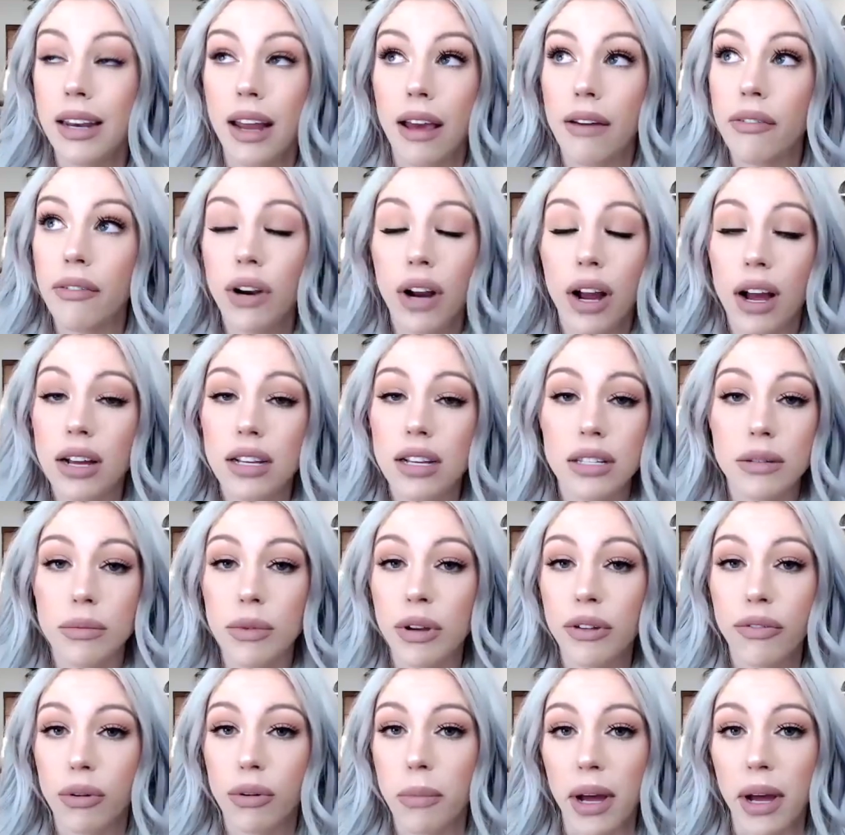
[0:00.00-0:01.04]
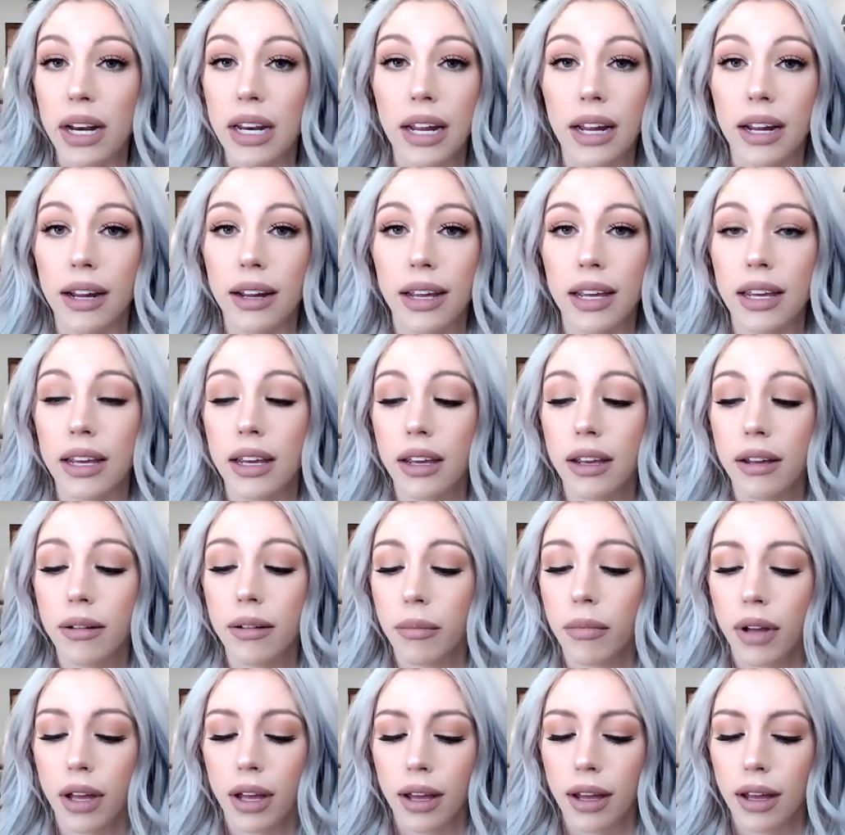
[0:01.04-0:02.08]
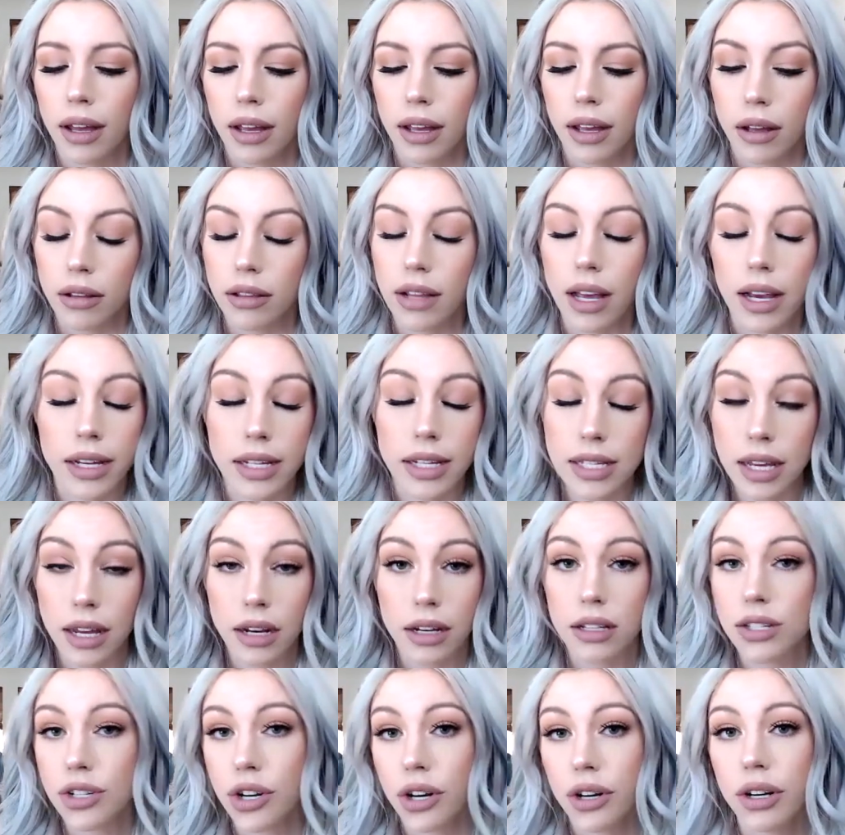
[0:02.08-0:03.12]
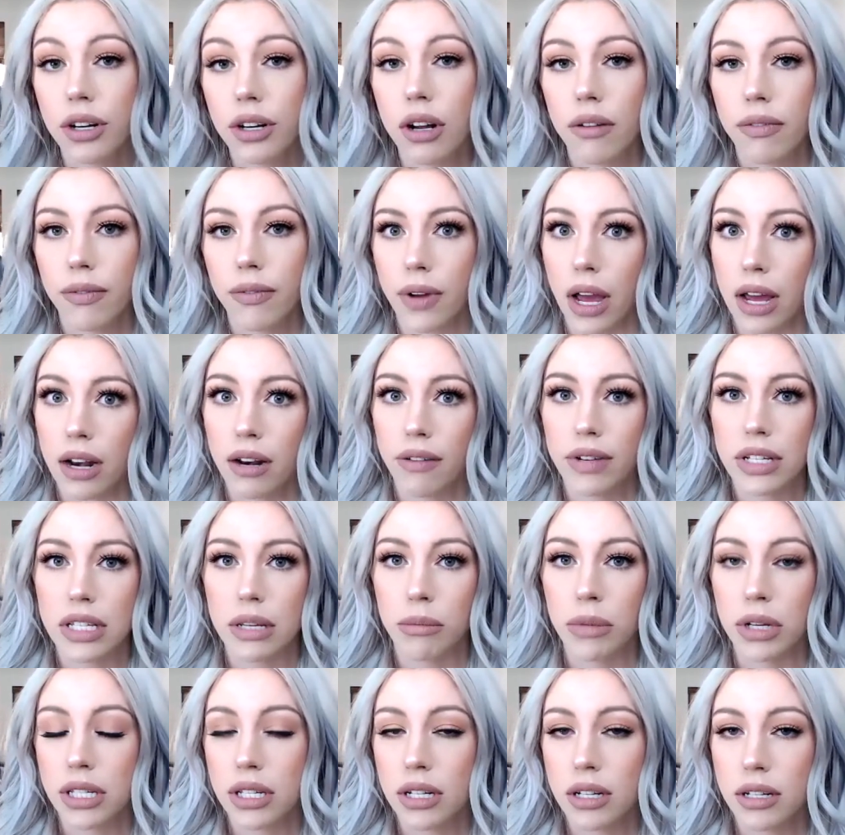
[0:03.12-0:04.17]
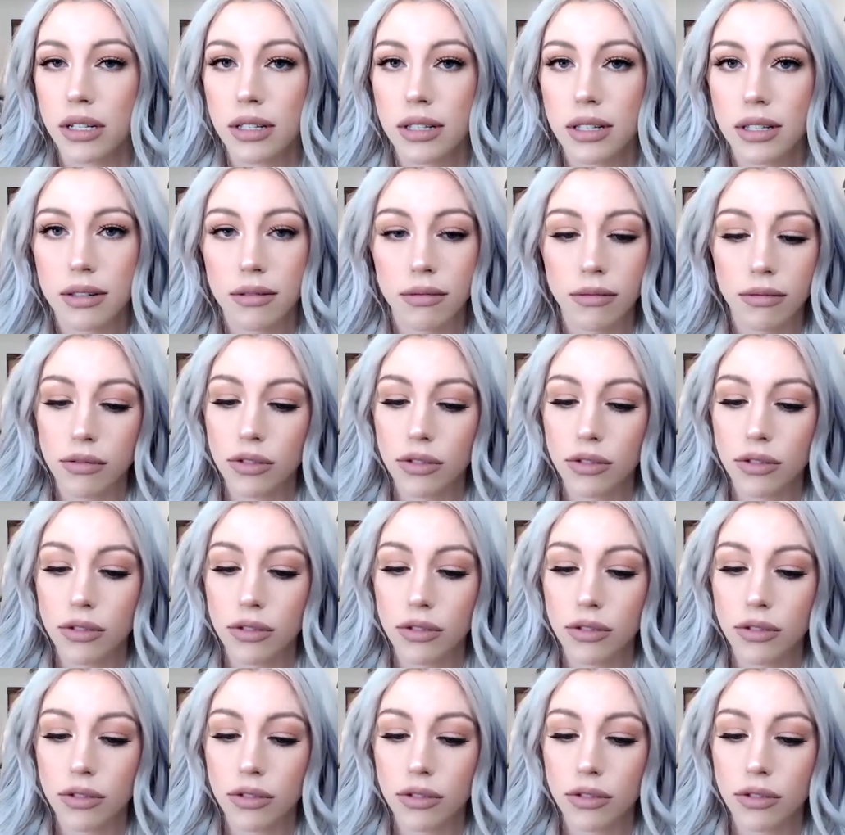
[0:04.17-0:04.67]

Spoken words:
never asked me for money. He, like I said, it started off kind of as a business.